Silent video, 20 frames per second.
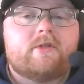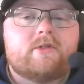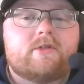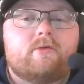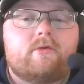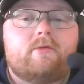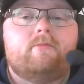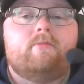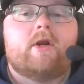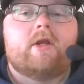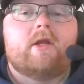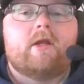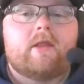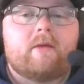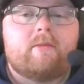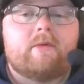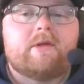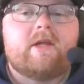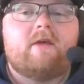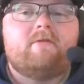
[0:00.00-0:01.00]
so bringing
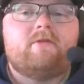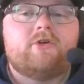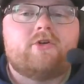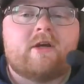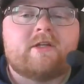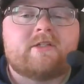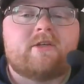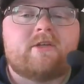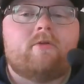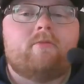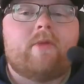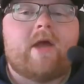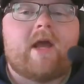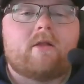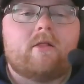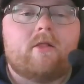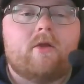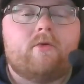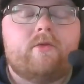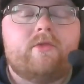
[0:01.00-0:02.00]
like McDavid, Draisaitl back
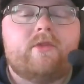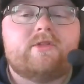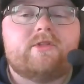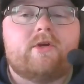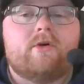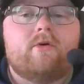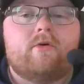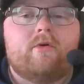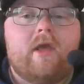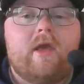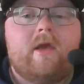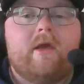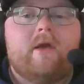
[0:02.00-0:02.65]
low in the zone,